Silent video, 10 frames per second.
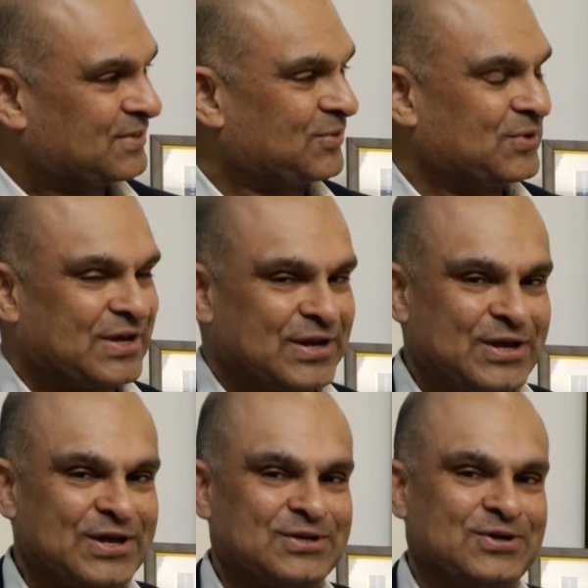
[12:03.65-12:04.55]
They can
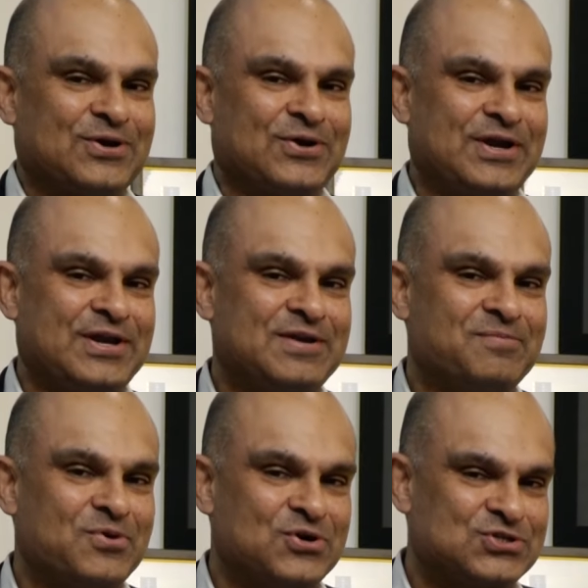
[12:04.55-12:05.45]
get a great
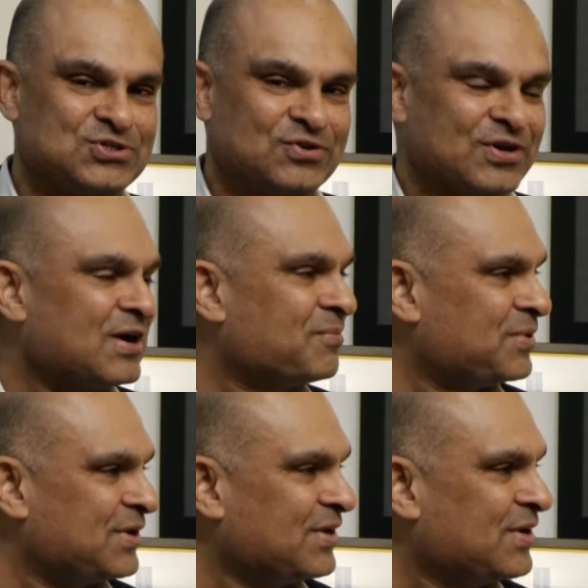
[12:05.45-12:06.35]
immersion of the
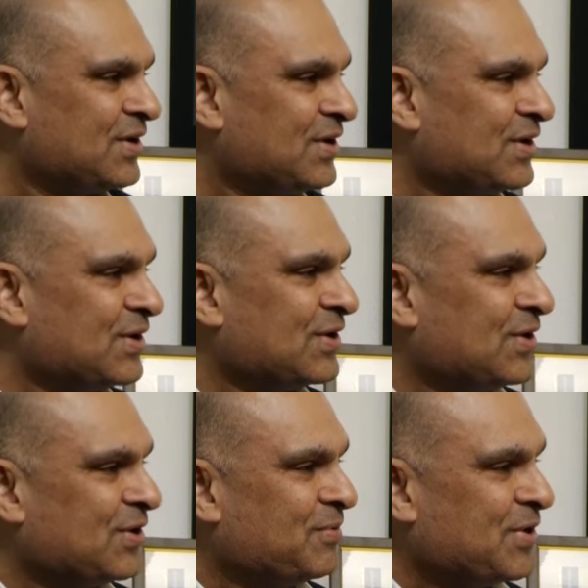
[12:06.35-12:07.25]
company in a
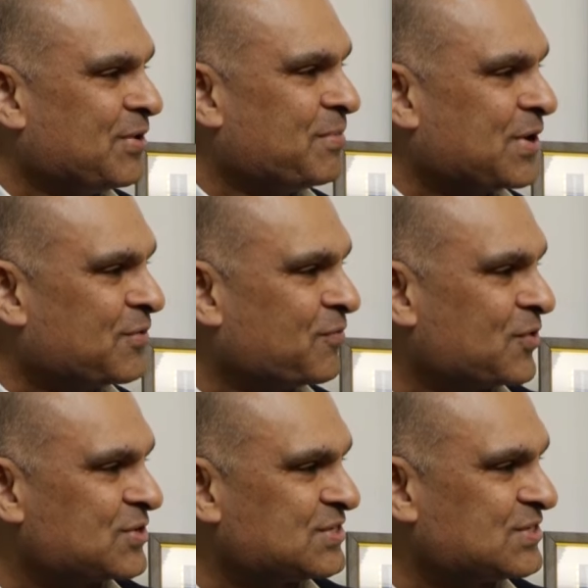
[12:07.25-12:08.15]

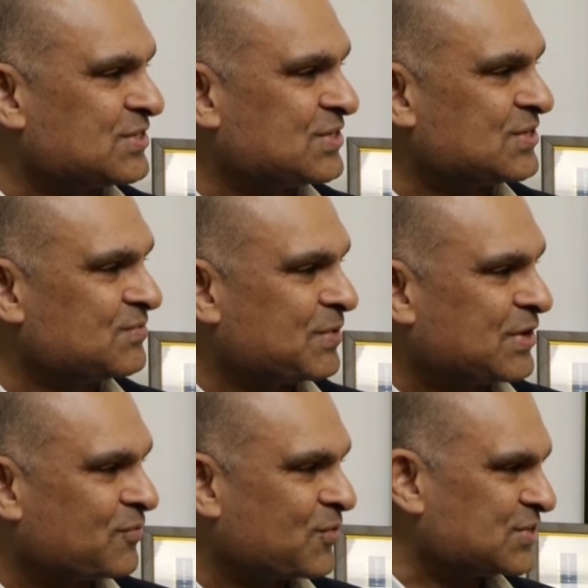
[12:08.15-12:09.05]

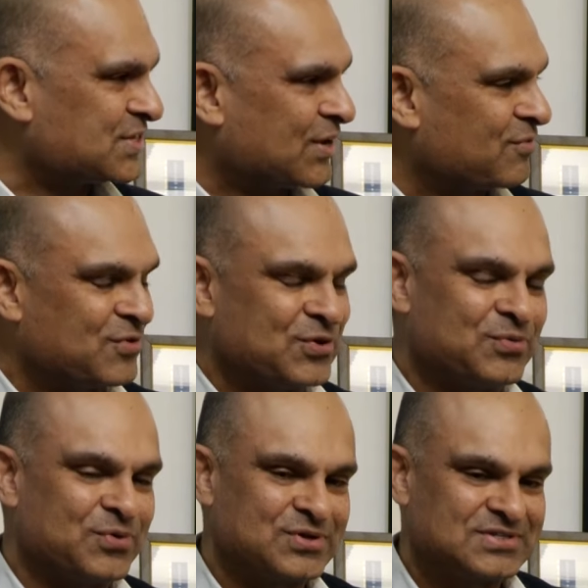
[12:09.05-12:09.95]
Metaverse kind of a
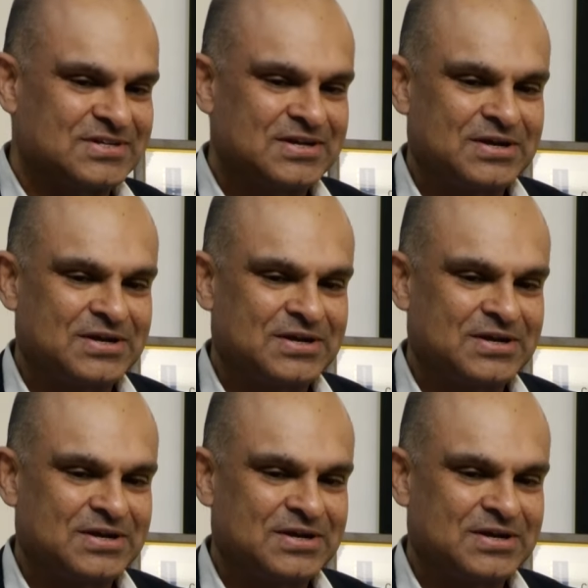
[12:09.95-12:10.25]
universe.